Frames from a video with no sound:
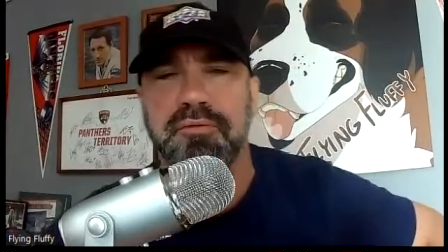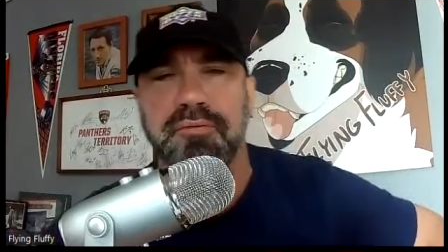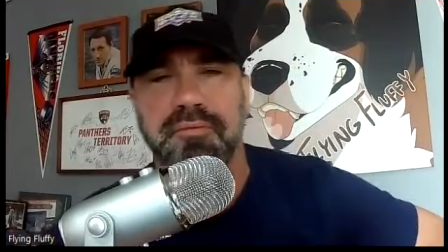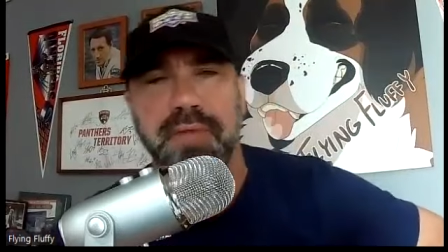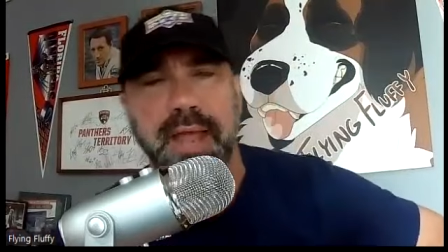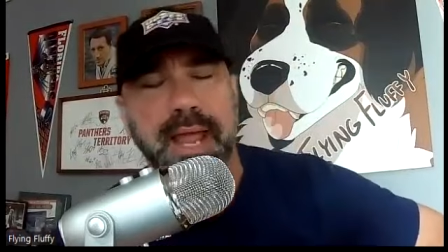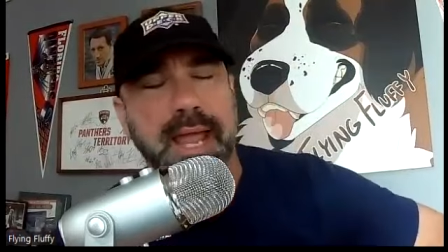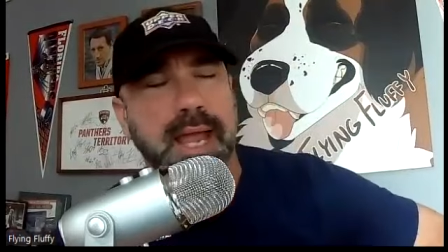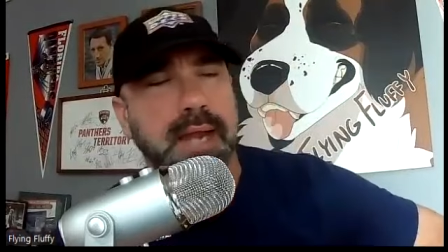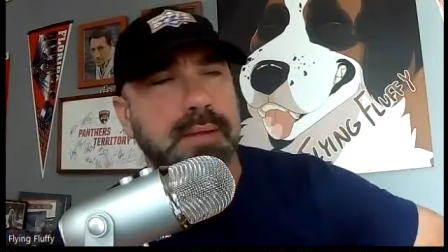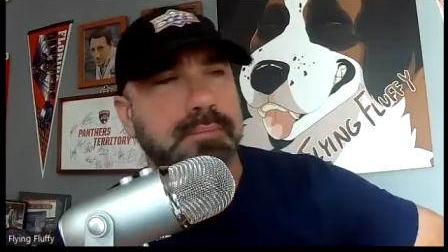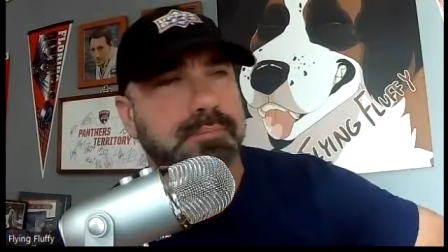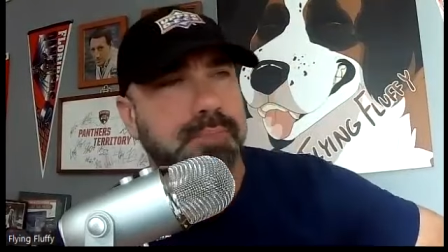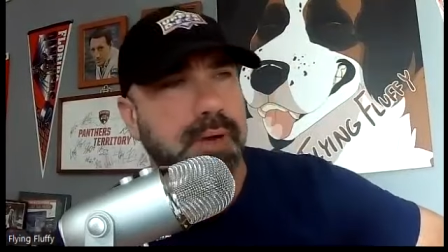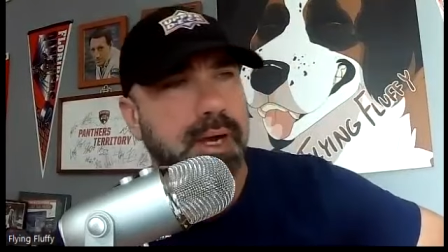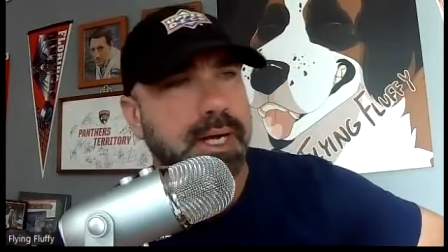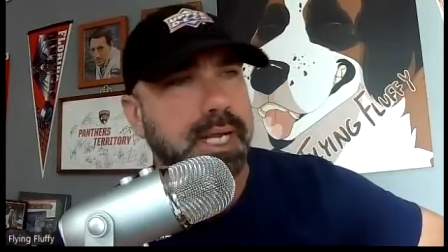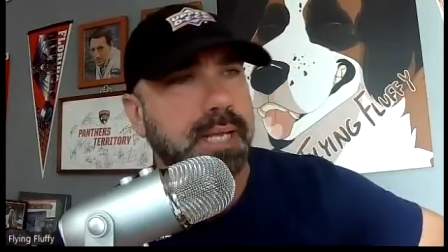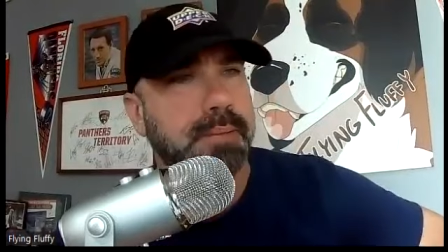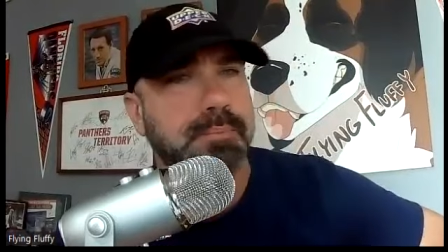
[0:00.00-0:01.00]
fan,
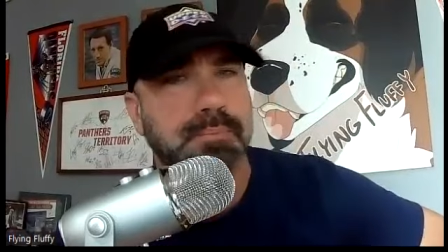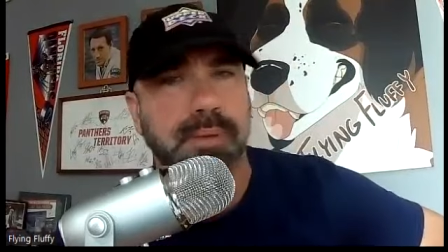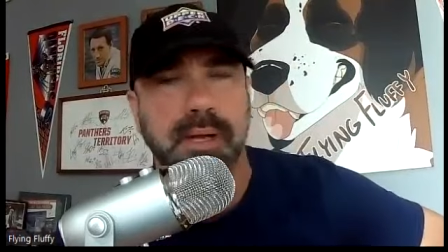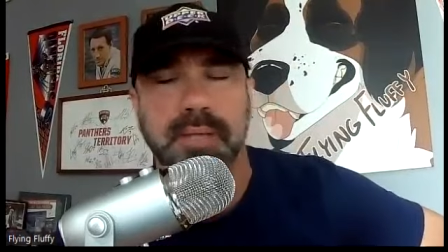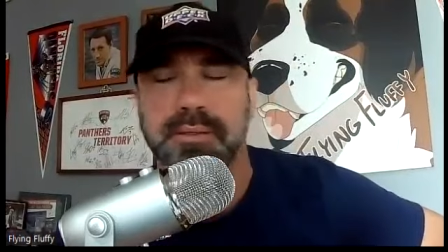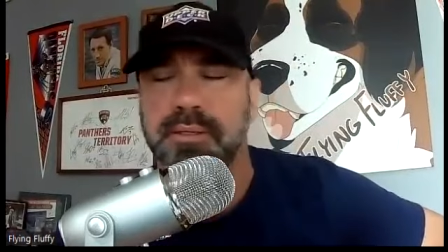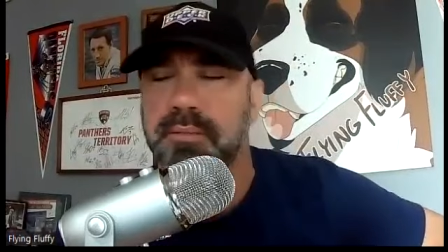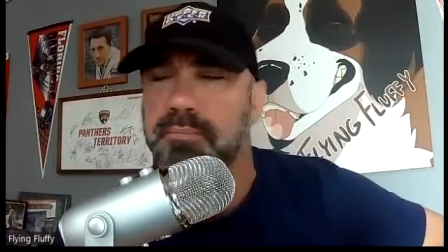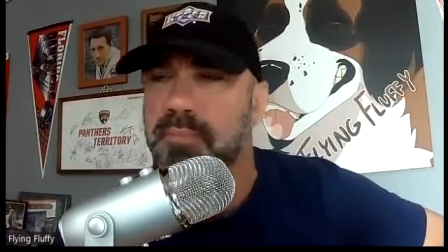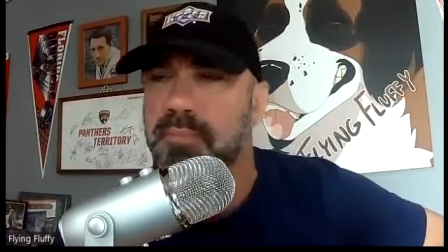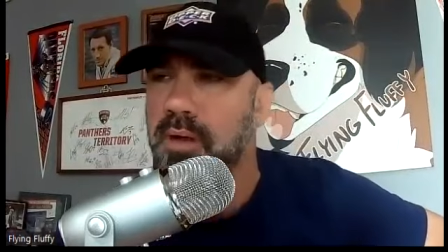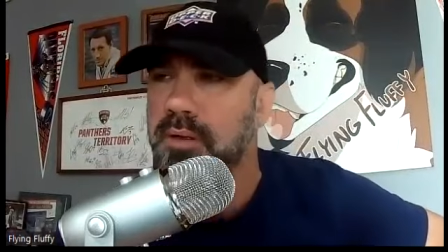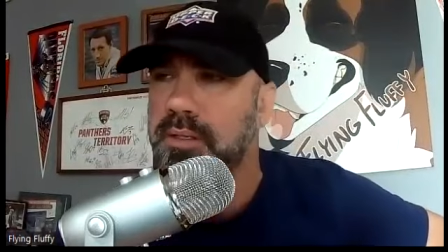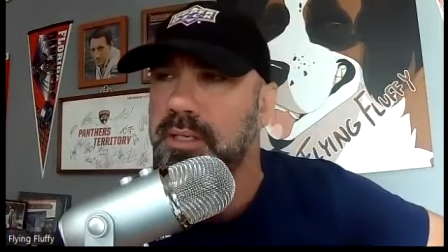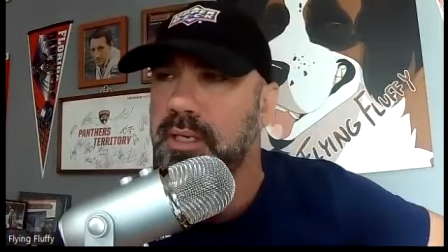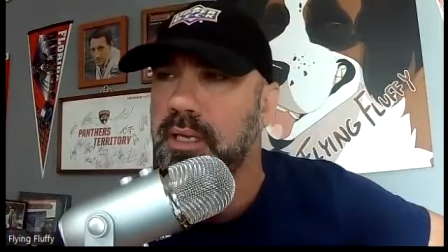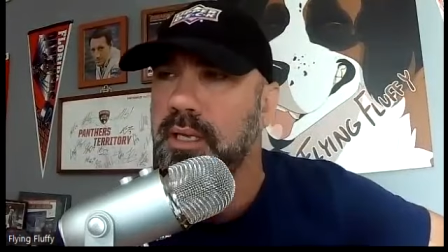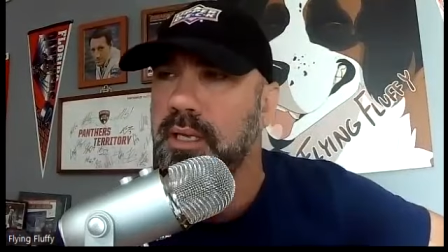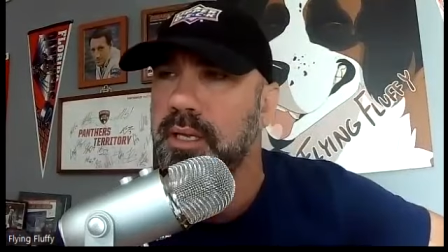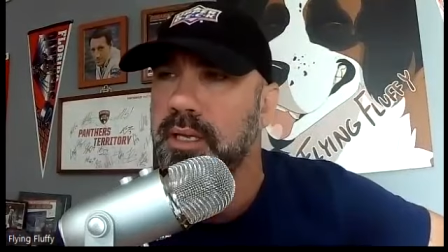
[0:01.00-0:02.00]
buddy, Bud the
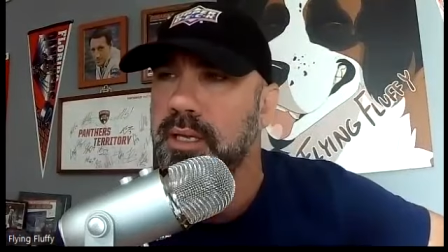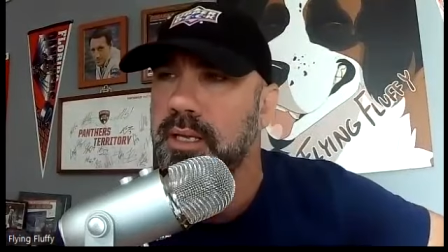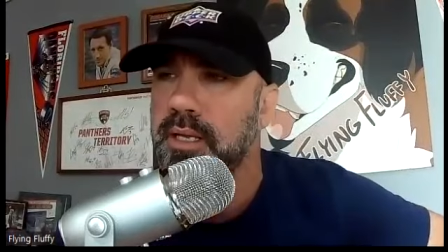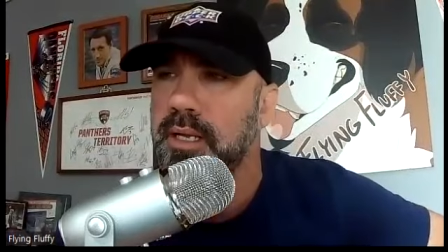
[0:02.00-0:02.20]
Monkey,